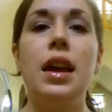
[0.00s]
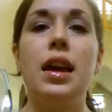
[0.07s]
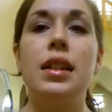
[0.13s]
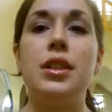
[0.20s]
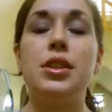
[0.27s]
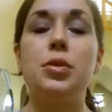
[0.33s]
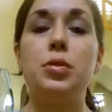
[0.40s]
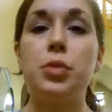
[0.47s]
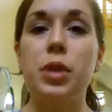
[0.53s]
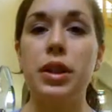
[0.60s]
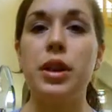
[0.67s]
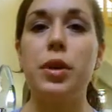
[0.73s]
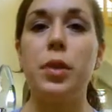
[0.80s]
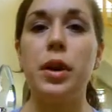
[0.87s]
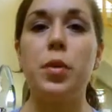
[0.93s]
That's a really
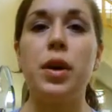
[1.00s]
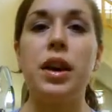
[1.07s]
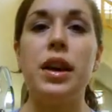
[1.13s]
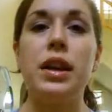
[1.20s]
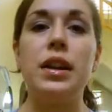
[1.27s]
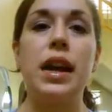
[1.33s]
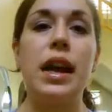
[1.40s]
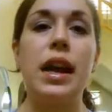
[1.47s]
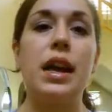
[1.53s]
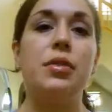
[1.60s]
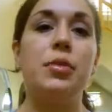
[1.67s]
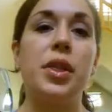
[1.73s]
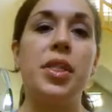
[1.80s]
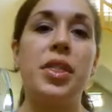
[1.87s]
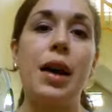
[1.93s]
quick one, and
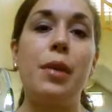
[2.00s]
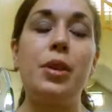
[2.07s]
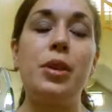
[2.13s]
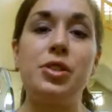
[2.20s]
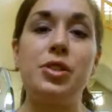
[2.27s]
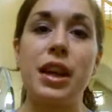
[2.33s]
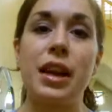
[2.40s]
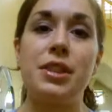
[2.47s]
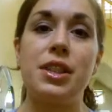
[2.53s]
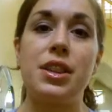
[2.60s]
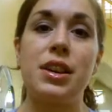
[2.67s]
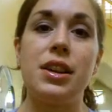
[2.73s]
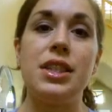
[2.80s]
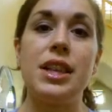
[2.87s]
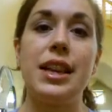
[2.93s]
with that we usually have
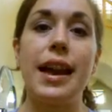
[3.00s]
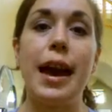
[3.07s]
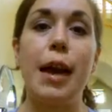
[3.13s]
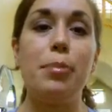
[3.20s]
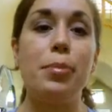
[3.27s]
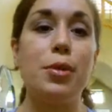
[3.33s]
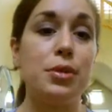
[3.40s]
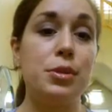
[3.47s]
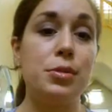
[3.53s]
sauteed apples,